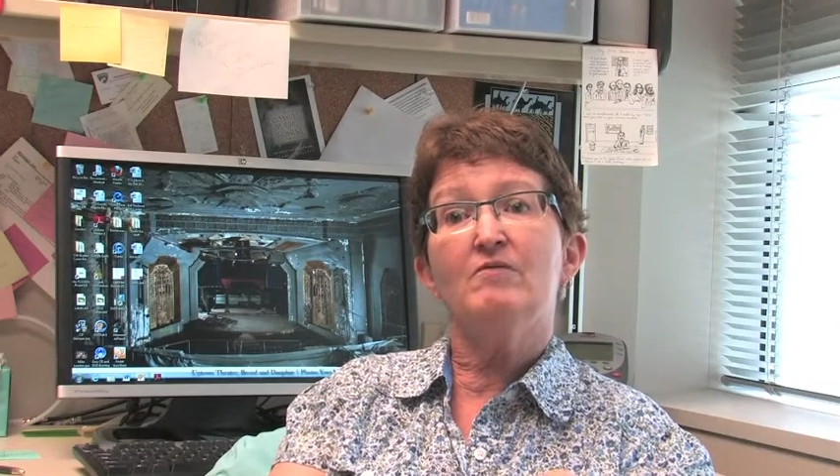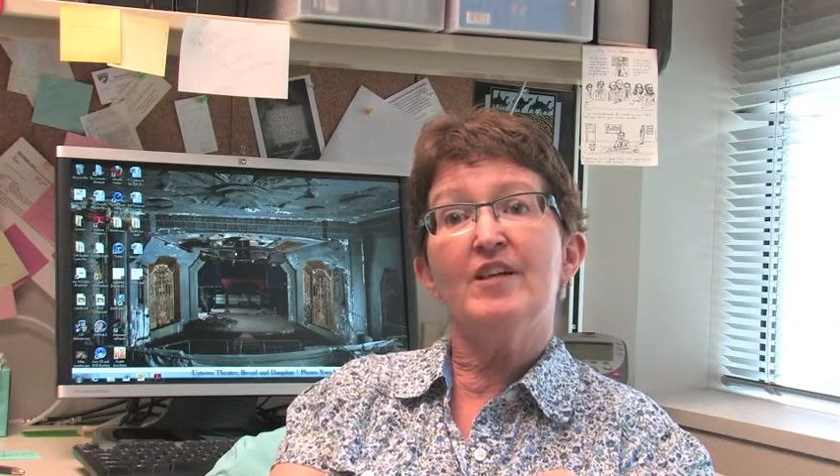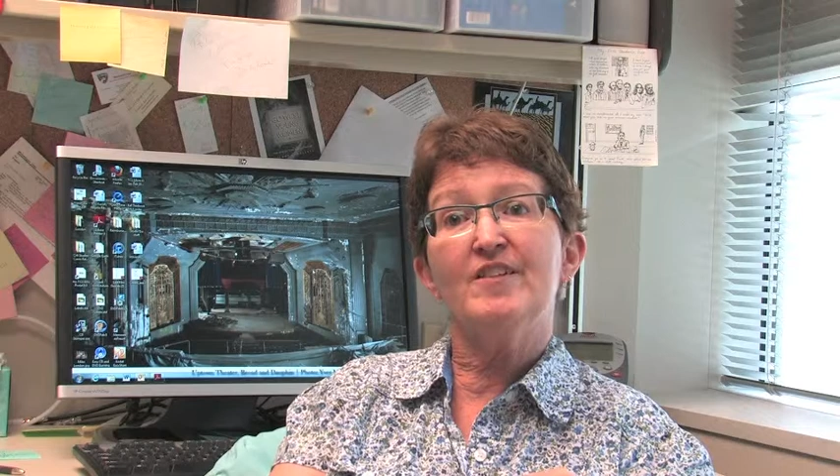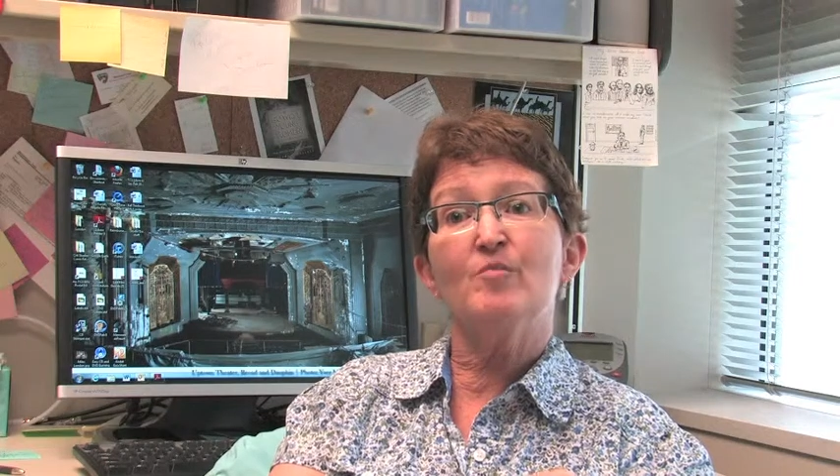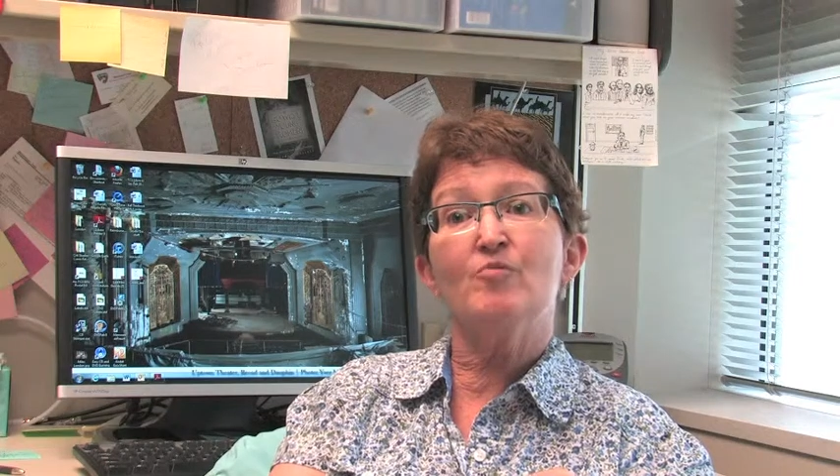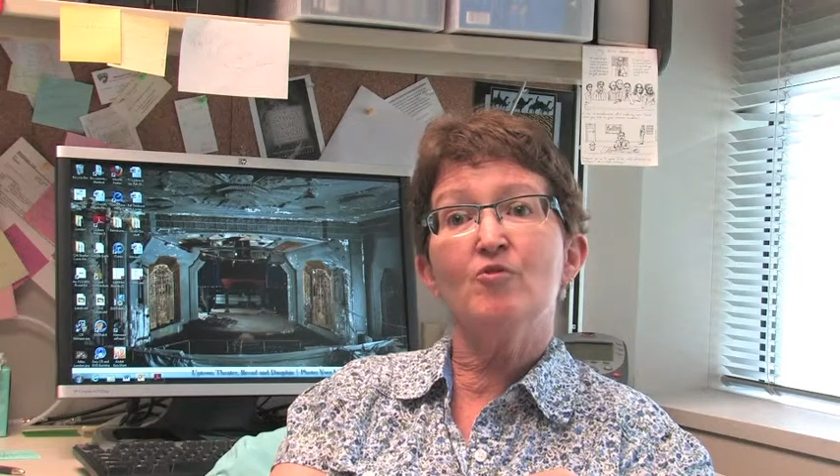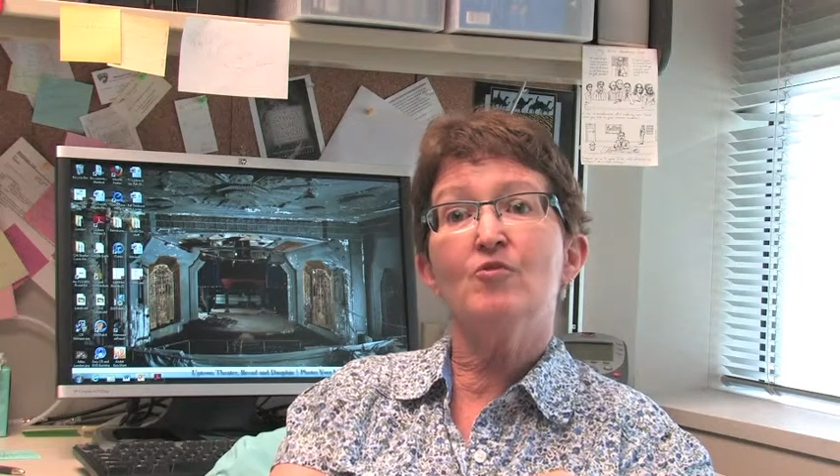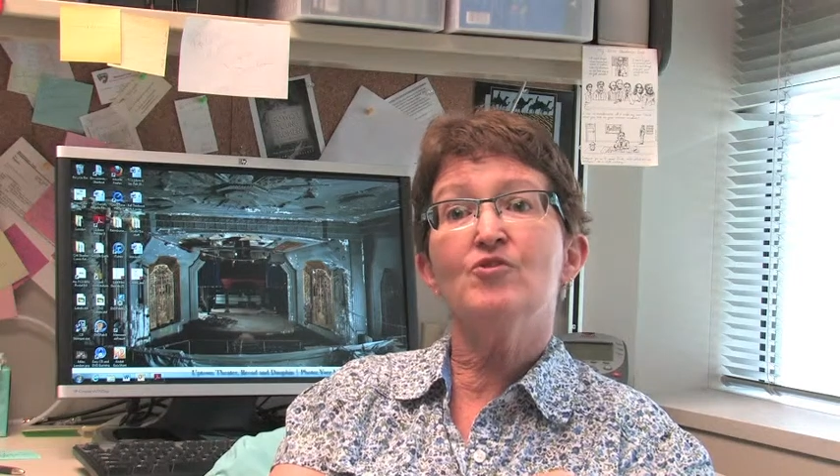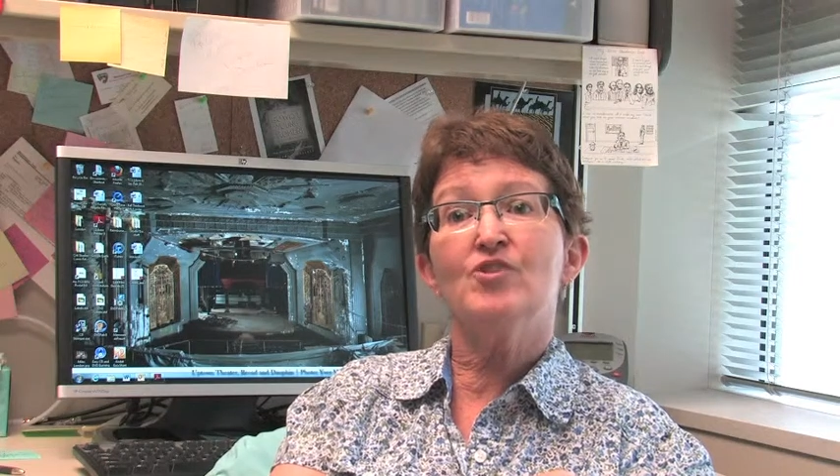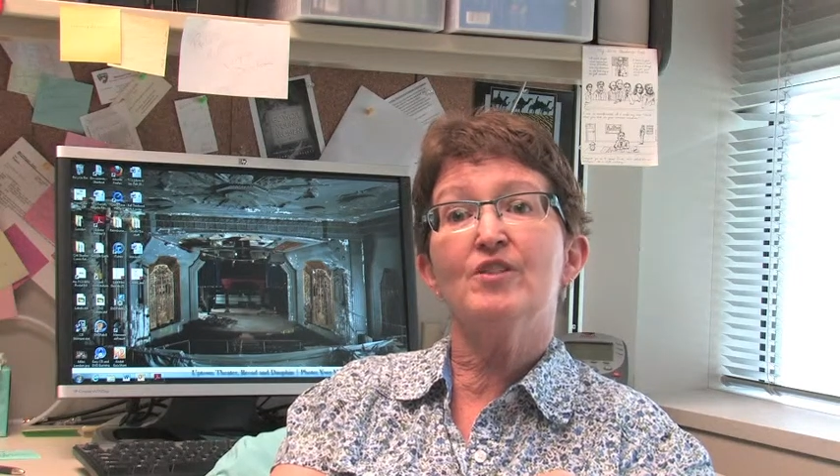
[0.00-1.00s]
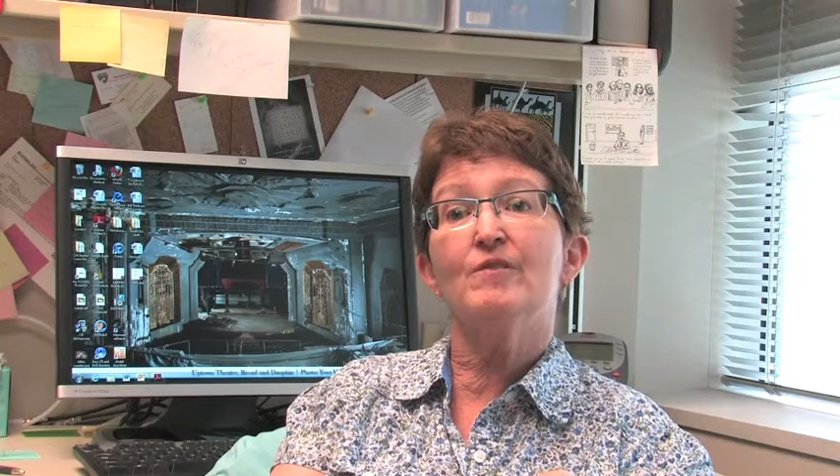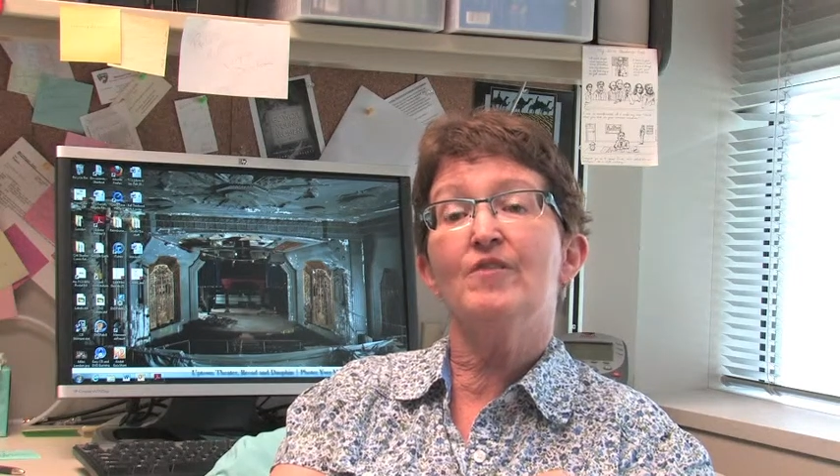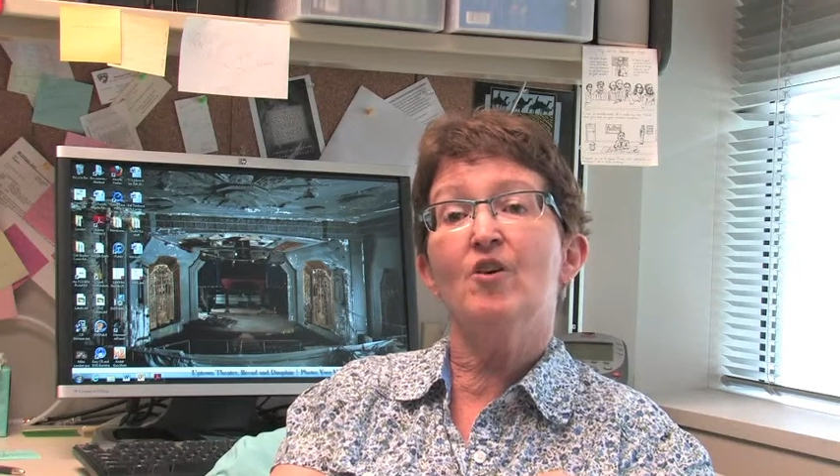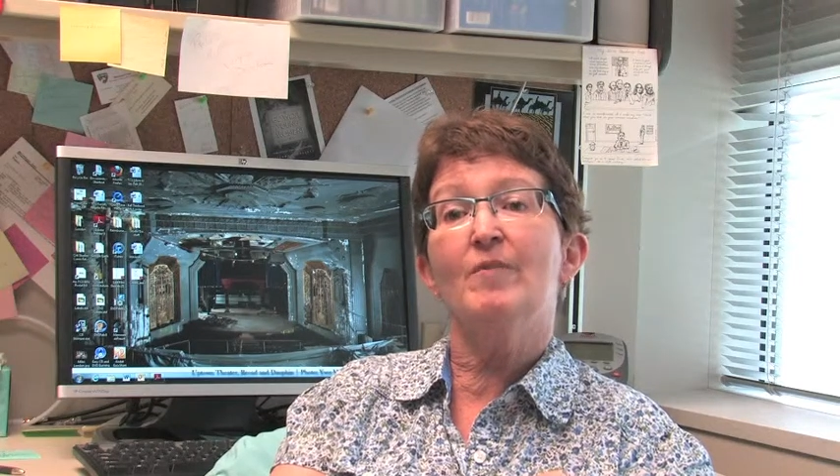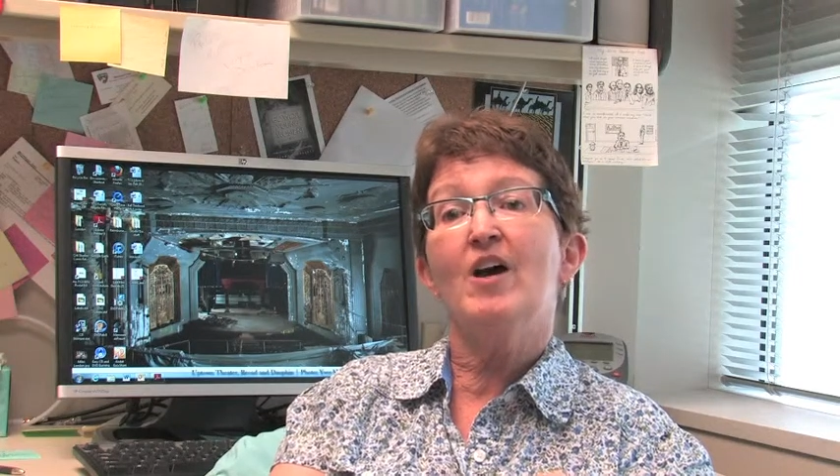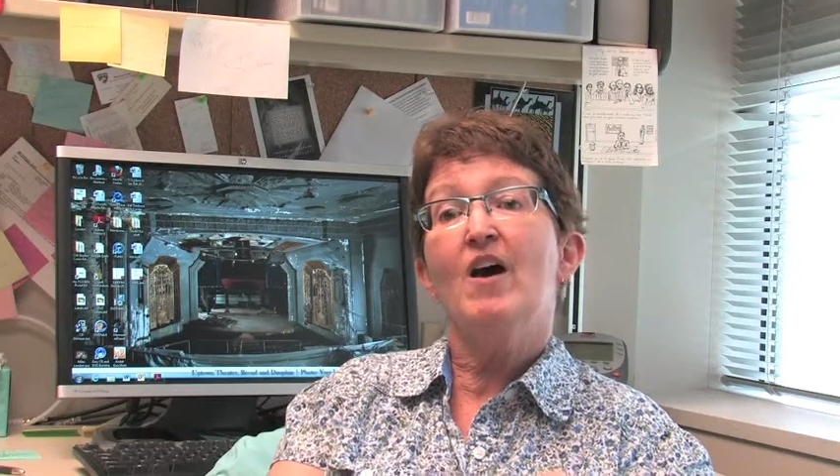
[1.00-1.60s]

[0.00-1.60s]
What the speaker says: his approach to the film,